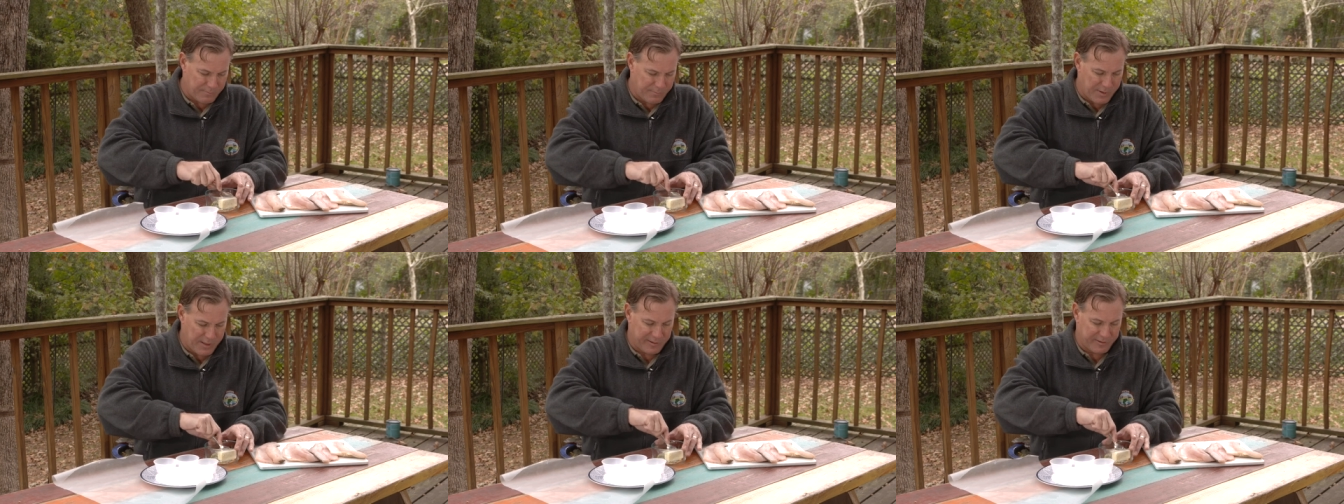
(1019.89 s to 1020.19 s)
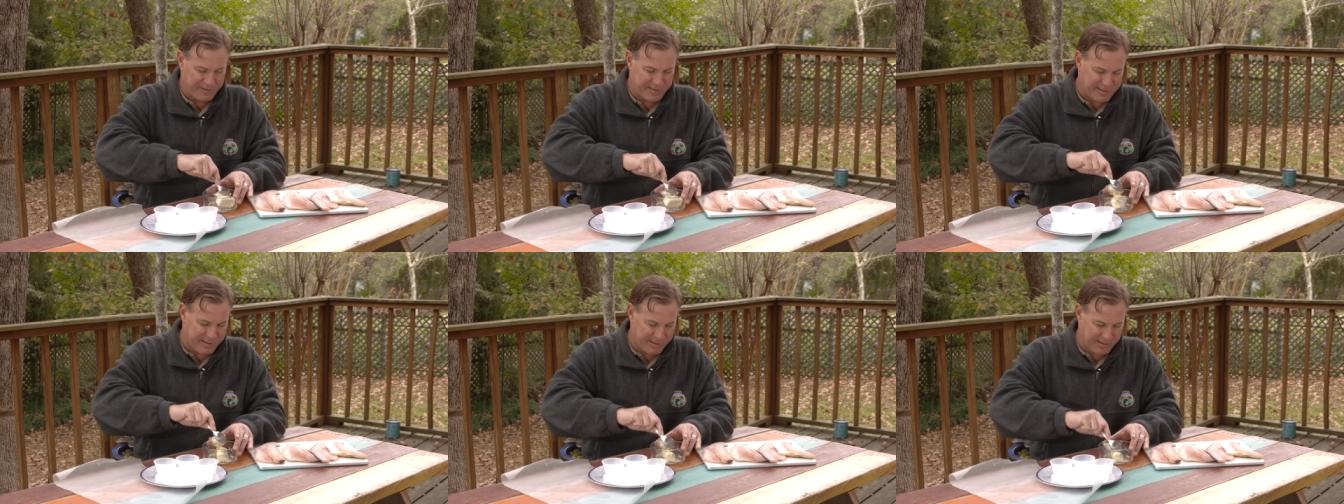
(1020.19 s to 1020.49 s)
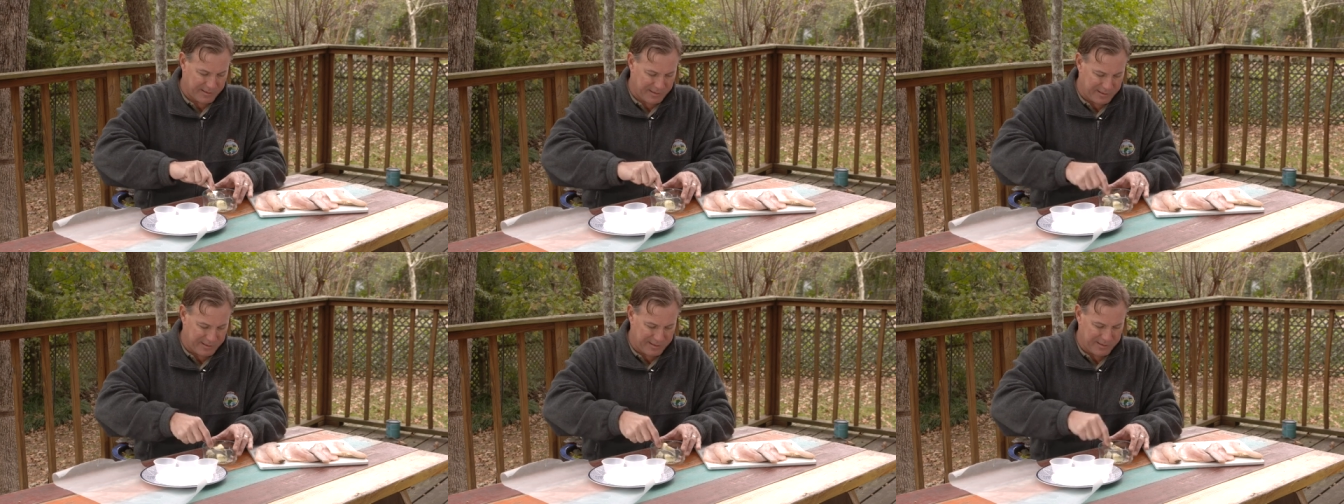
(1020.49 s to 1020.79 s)
Butter's
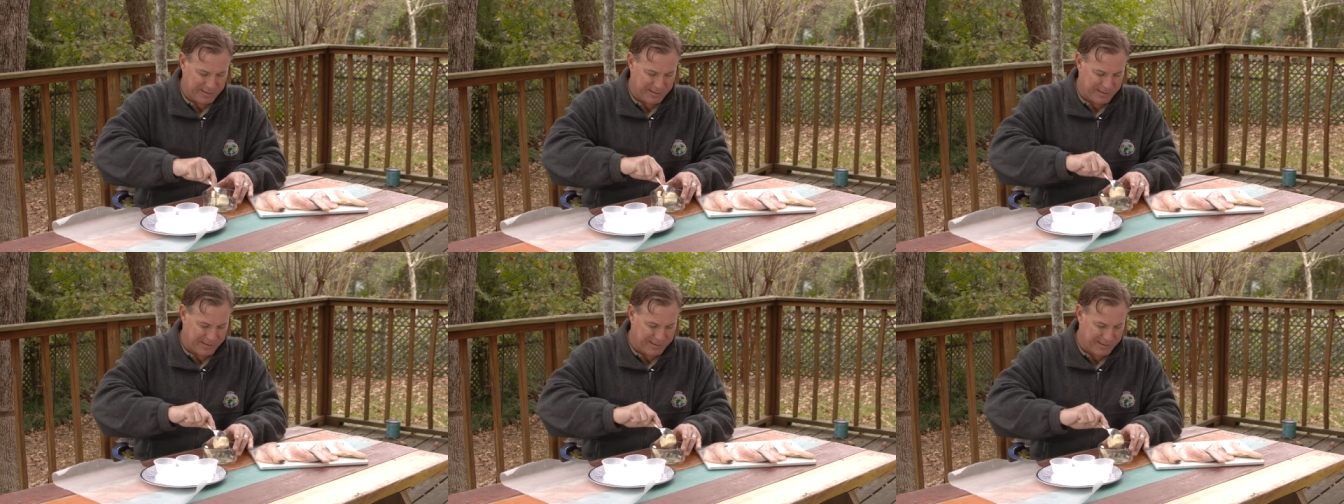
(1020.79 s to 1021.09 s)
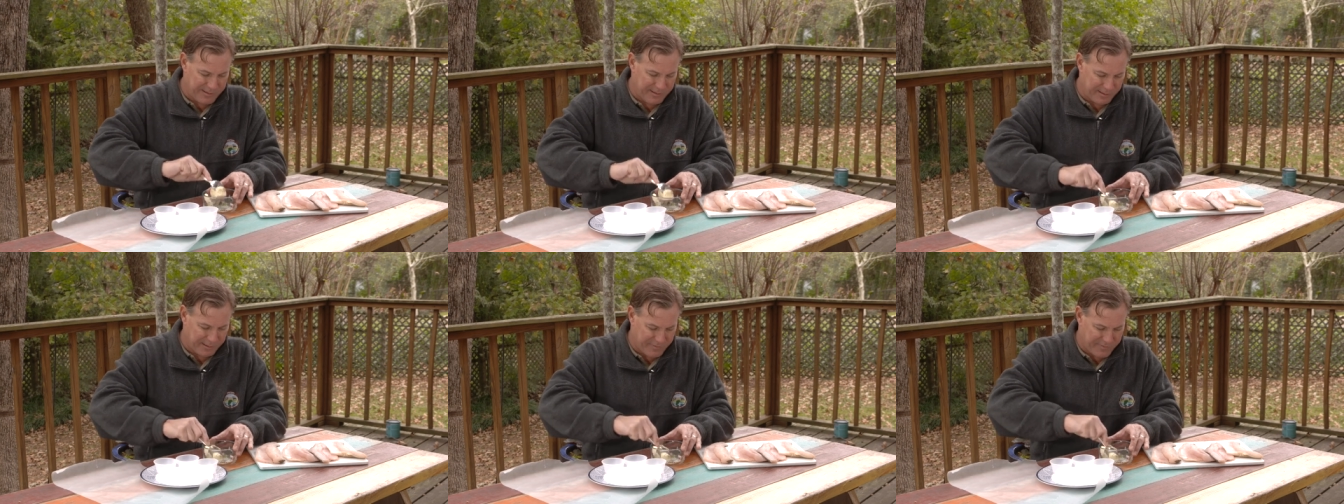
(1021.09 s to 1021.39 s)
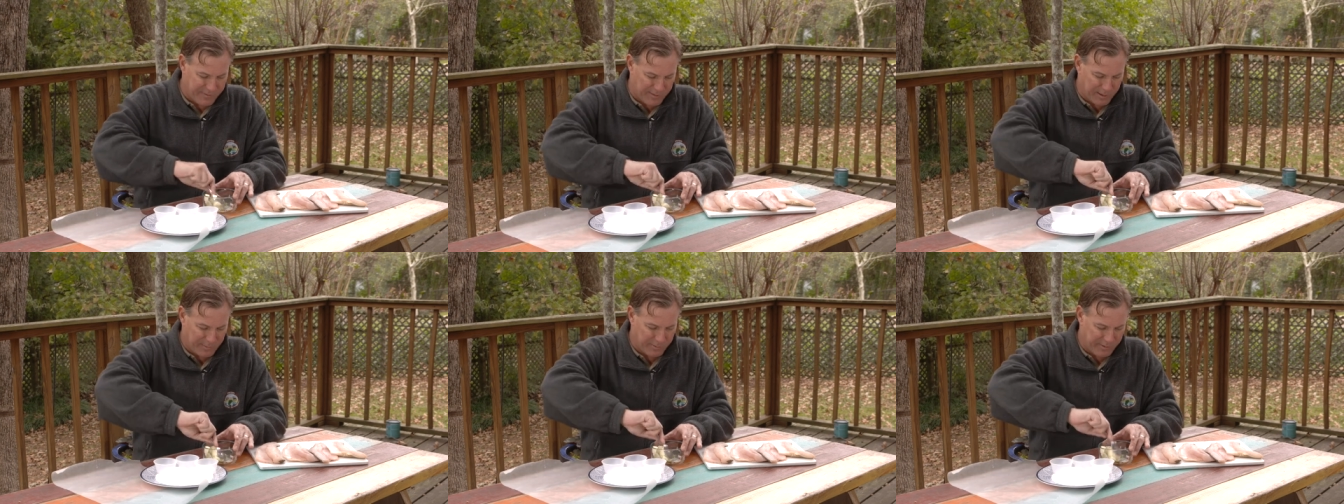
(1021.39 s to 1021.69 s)
still a little
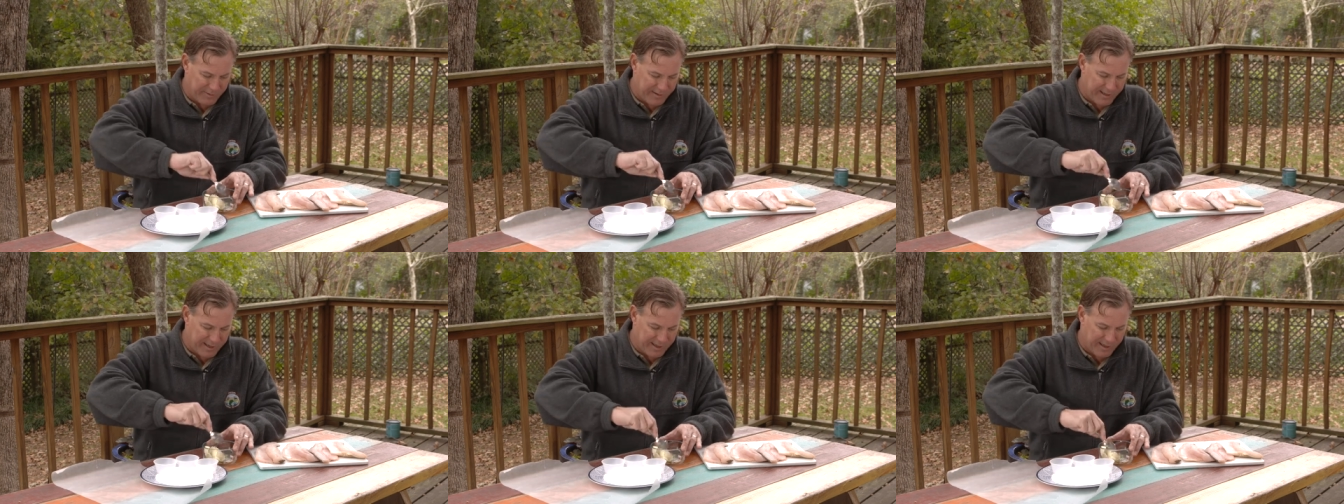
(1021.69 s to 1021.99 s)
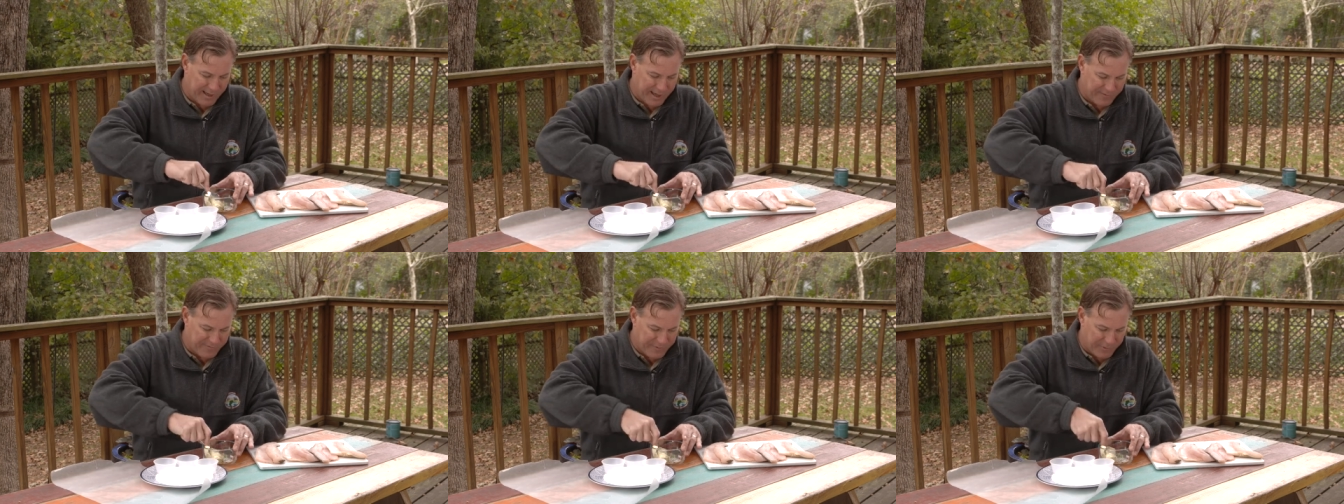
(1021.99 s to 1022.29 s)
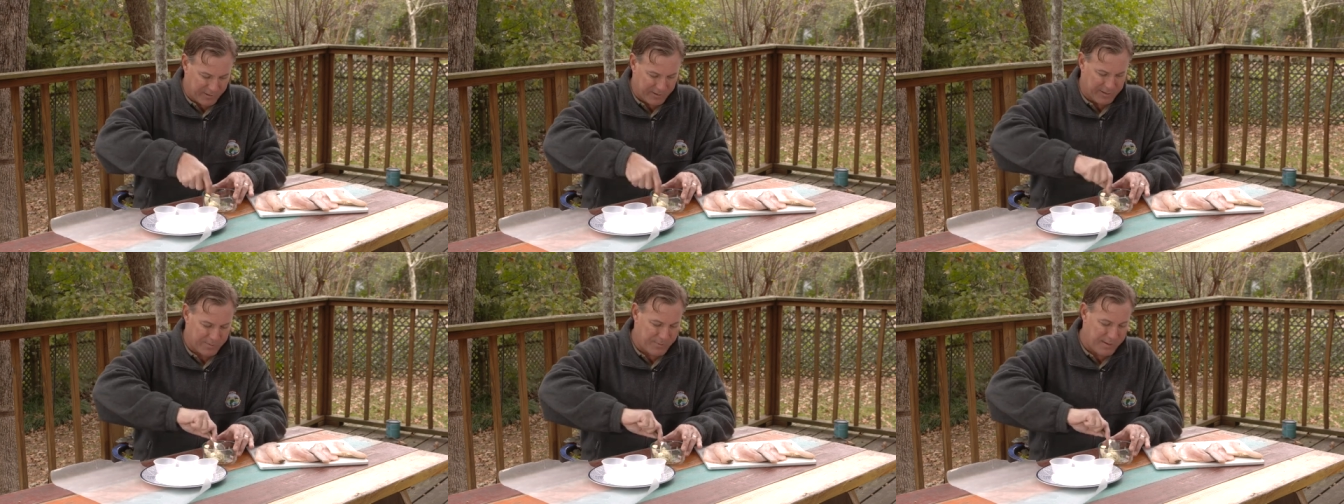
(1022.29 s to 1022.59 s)
firmer than I'd like
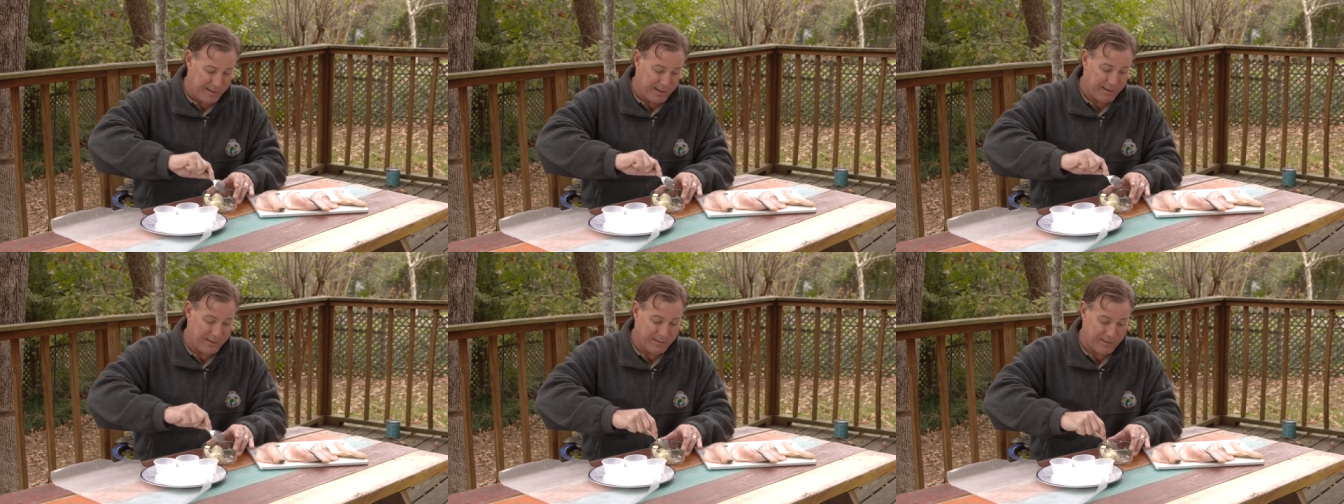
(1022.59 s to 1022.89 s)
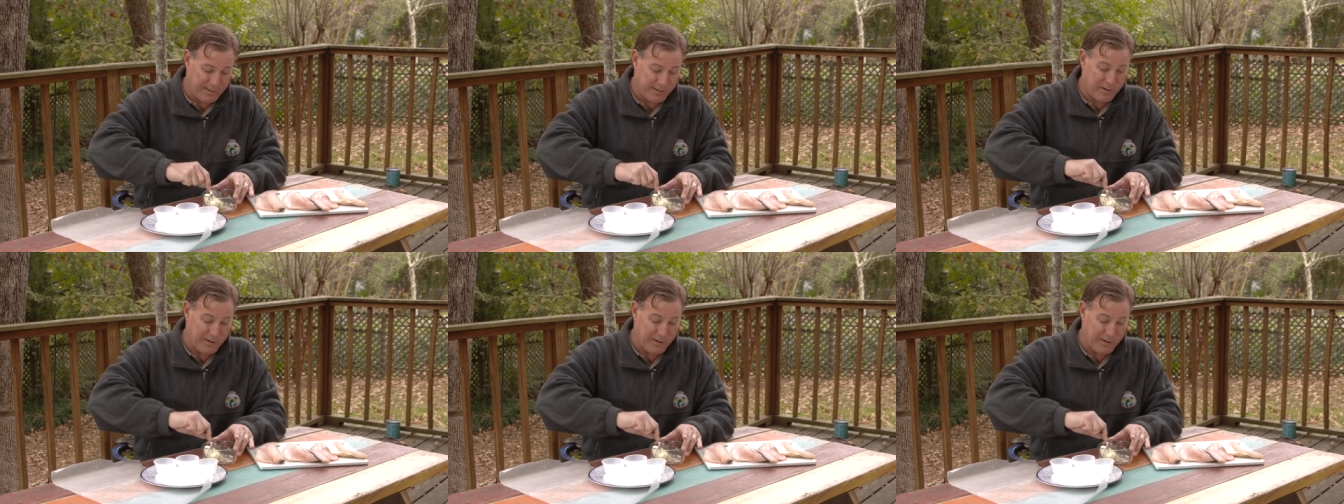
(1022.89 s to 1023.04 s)
for it to be.